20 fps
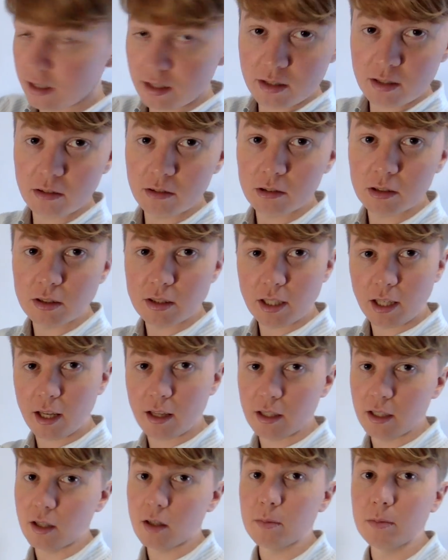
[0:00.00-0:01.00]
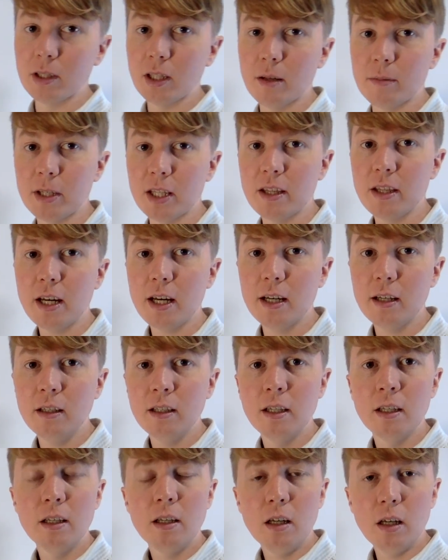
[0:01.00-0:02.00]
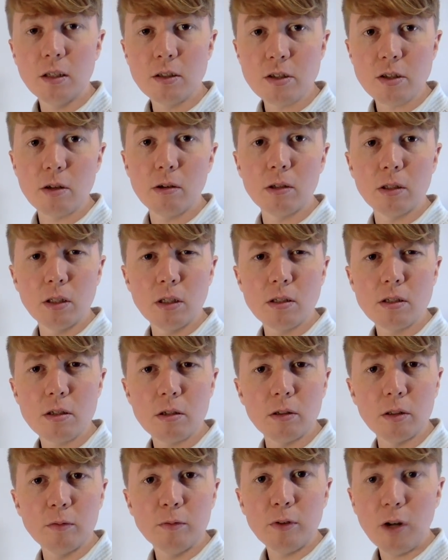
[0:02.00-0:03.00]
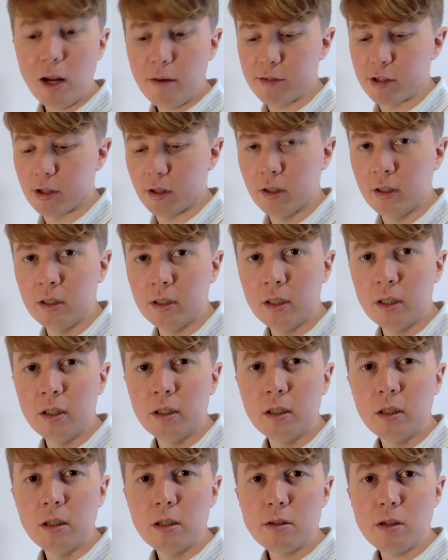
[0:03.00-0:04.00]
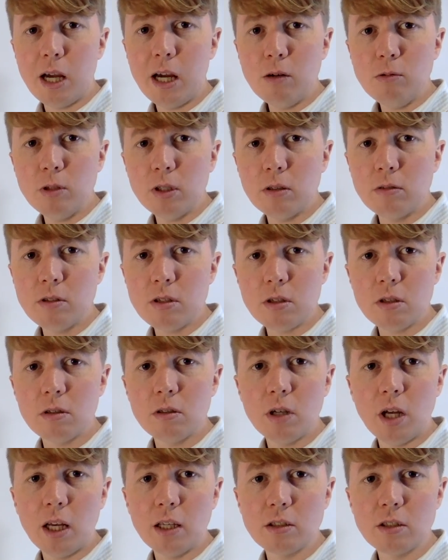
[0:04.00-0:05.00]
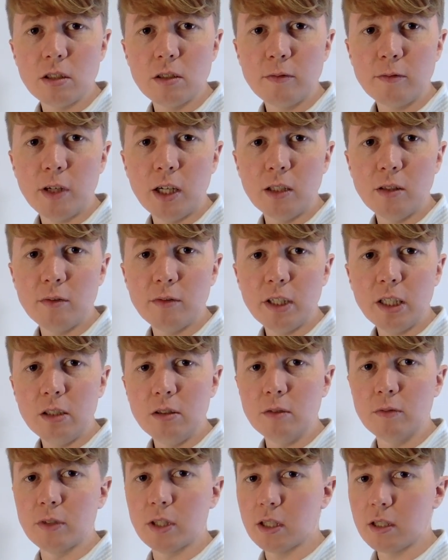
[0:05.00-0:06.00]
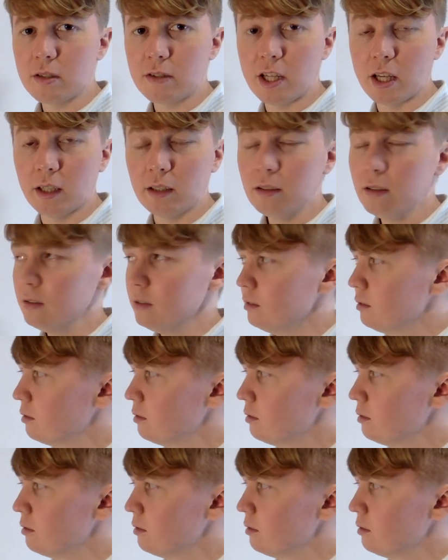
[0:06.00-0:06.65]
integral to get the upper limit there, and so on and so on forever. So how are we going to actually find a value for this thing?